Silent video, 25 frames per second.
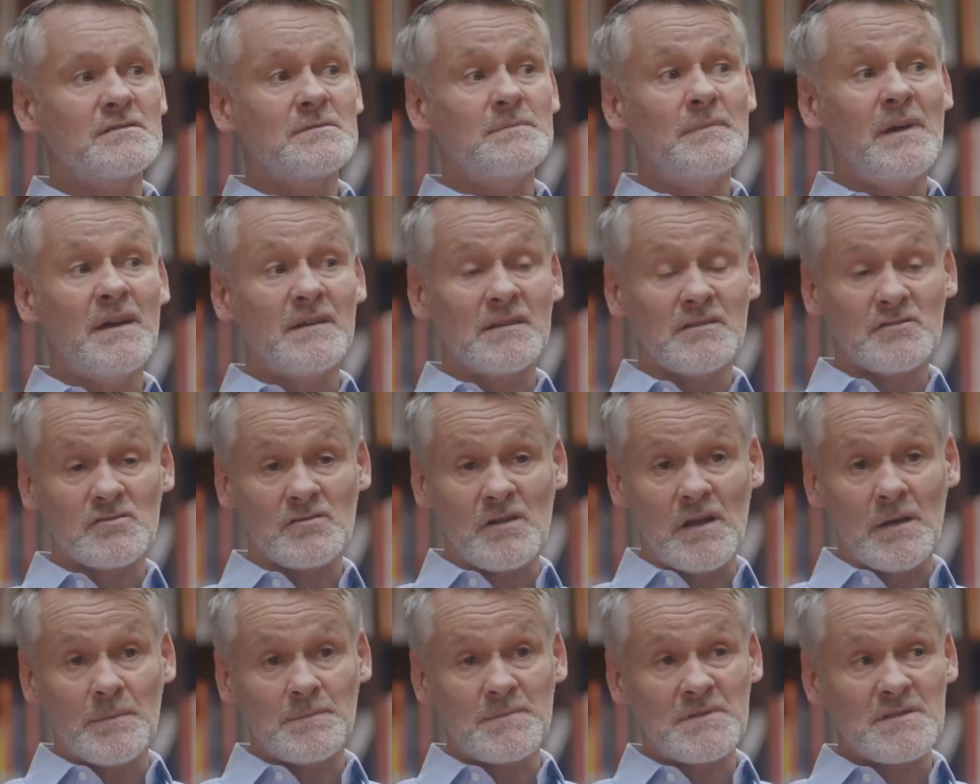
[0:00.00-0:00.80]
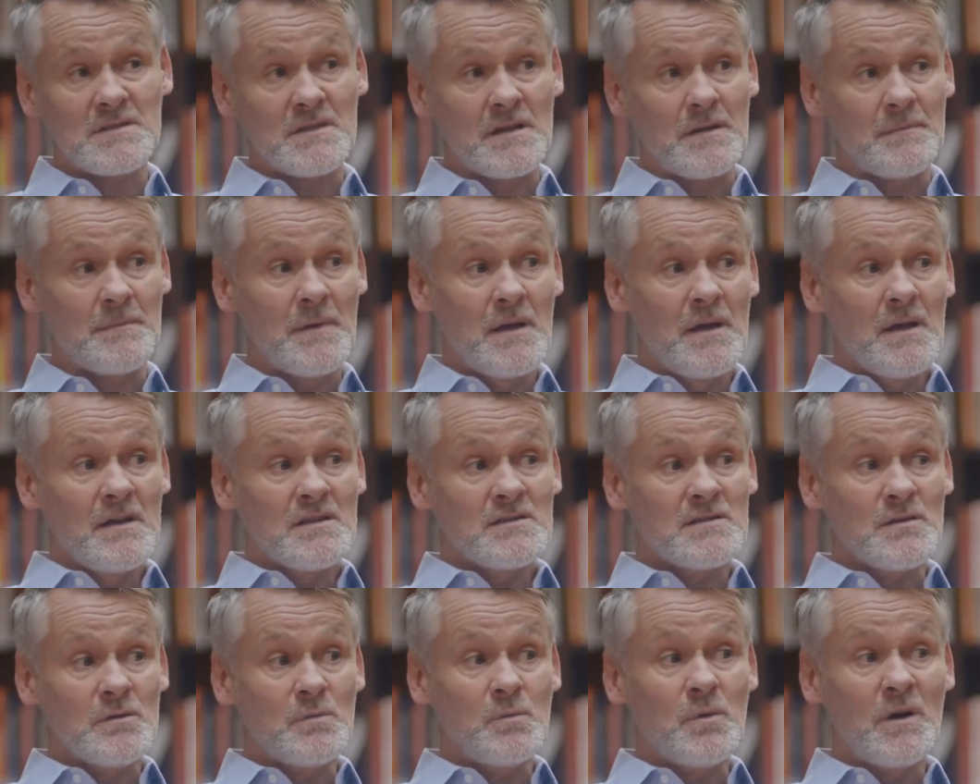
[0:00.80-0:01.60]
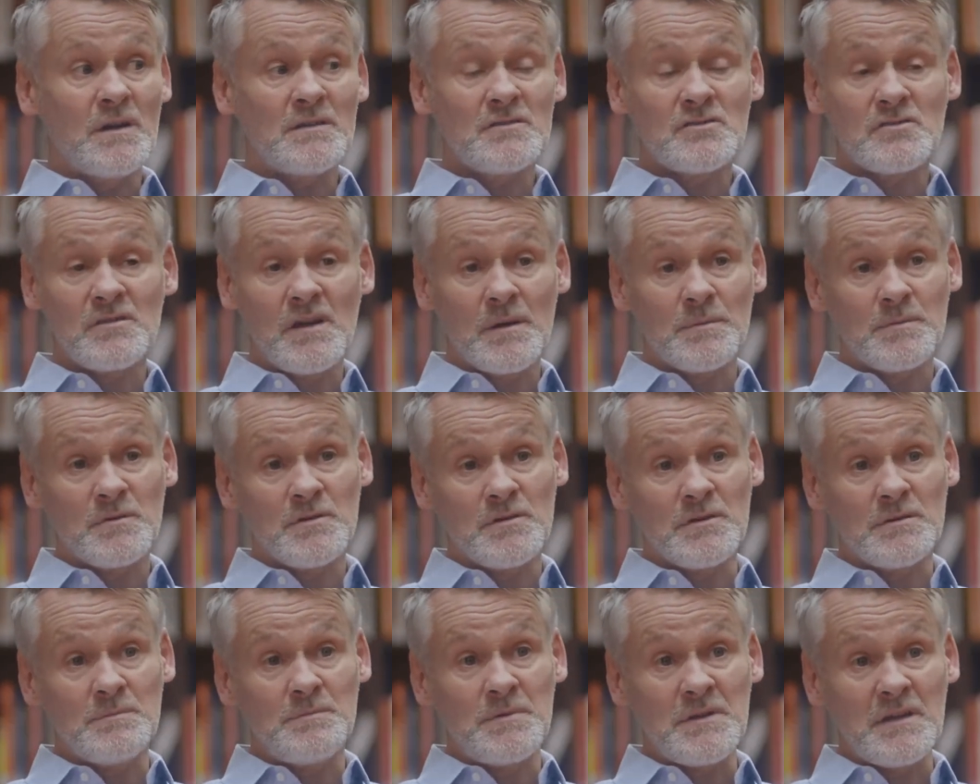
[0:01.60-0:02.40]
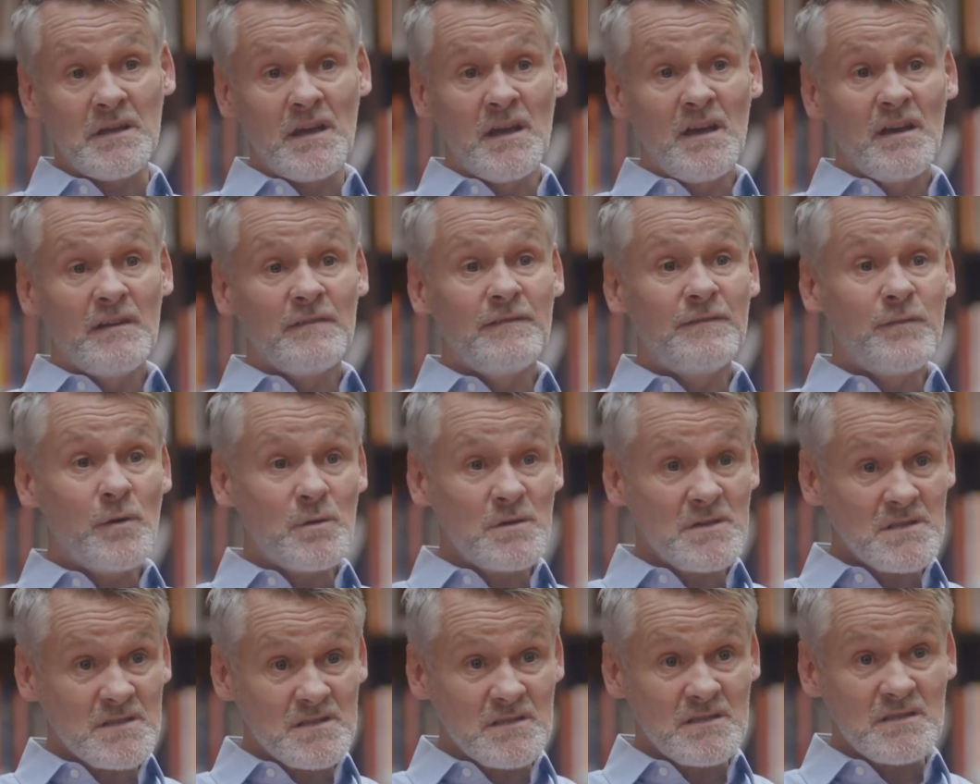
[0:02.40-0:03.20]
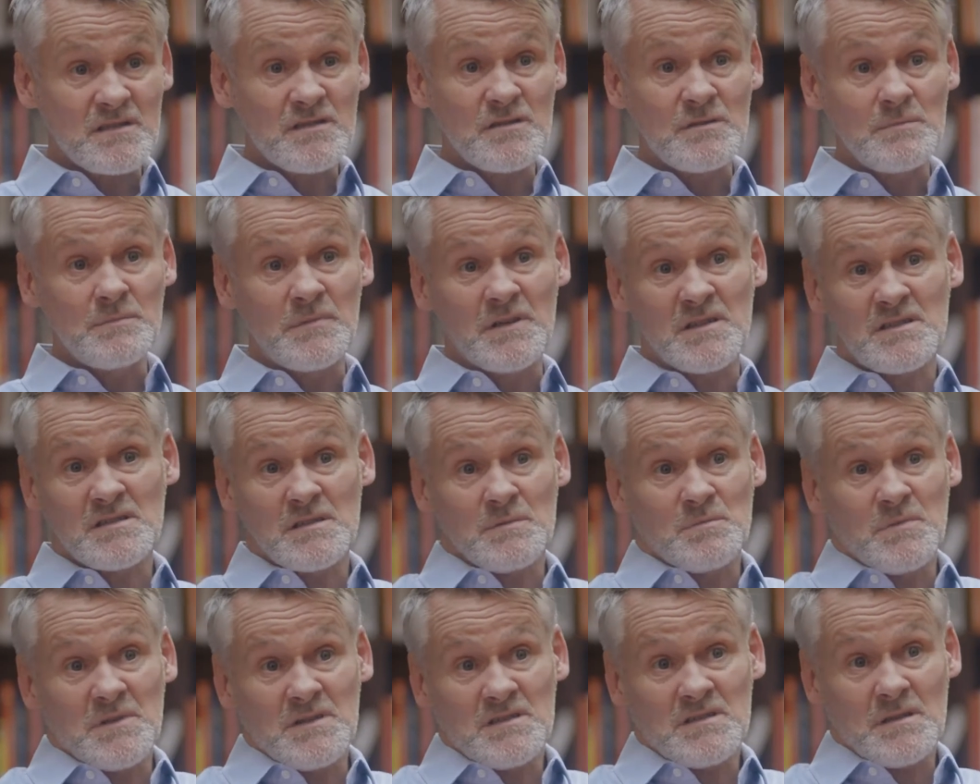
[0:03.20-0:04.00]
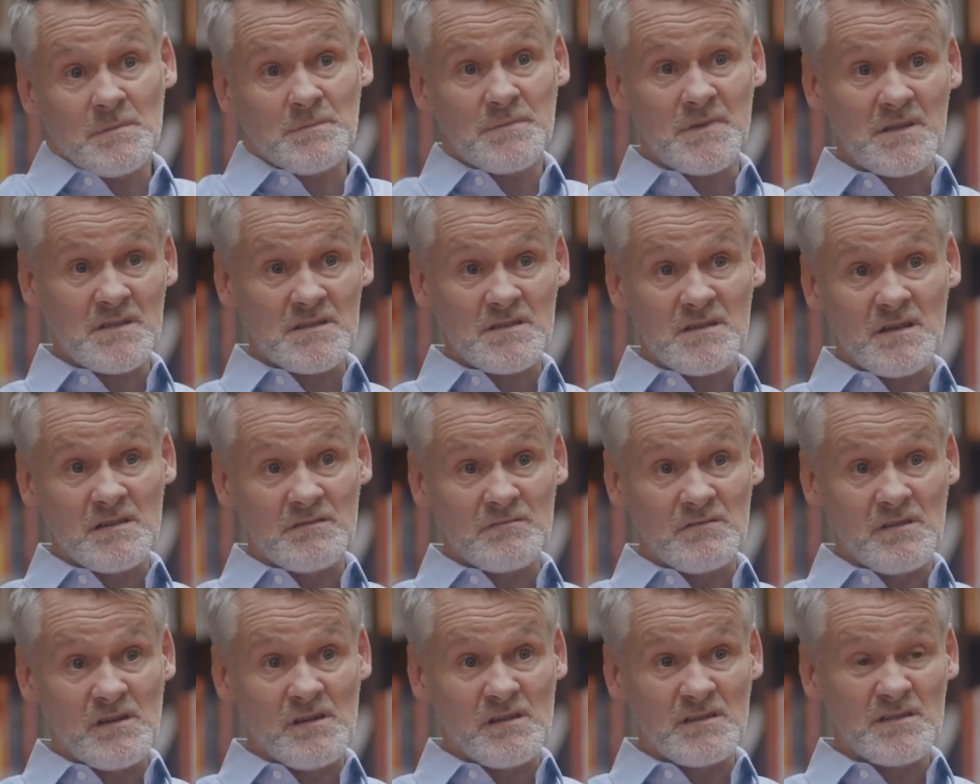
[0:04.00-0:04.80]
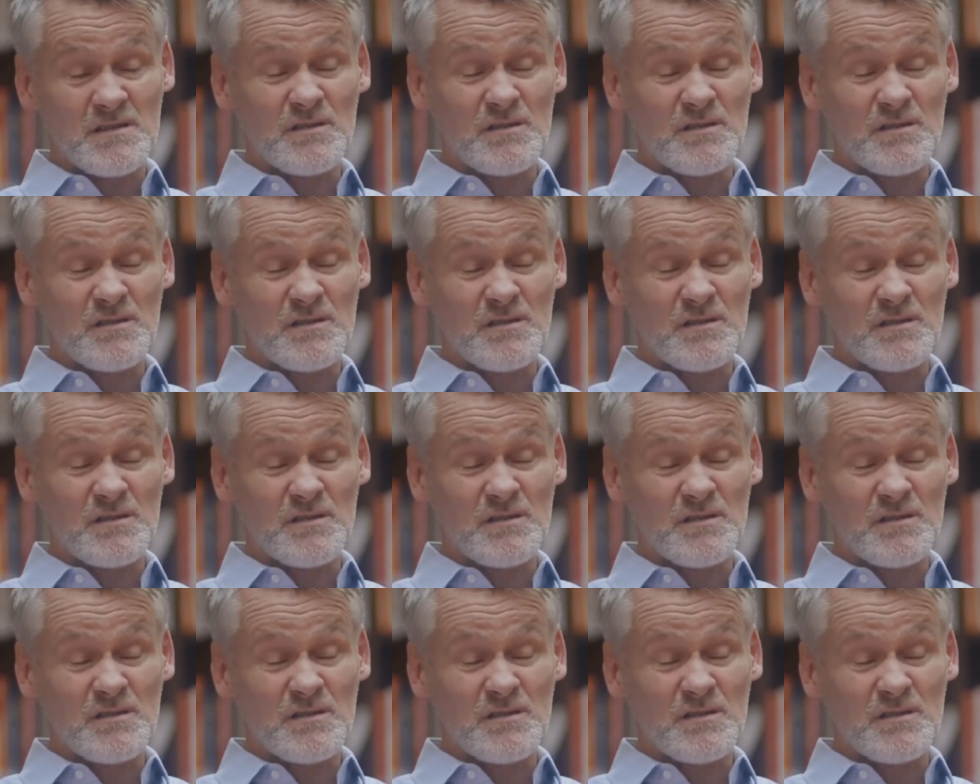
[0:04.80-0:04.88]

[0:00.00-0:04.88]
many traps. So one trap could be focusing too much on when something's gone wrong.